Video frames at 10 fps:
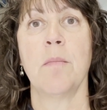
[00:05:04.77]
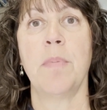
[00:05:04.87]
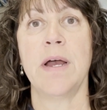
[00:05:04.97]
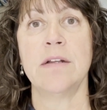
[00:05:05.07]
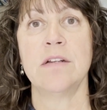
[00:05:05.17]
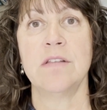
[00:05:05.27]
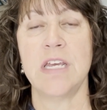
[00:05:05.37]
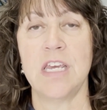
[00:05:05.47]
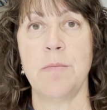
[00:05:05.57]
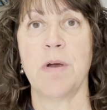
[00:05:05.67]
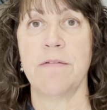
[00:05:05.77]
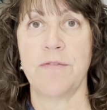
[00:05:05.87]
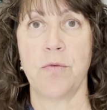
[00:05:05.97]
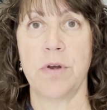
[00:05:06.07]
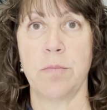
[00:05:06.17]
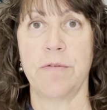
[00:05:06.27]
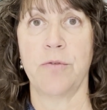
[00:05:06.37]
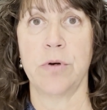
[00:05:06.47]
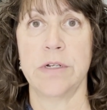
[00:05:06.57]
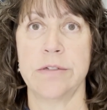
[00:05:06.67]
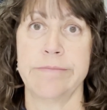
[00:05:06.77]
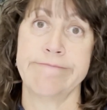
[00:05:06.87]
but they keep our phone number for us.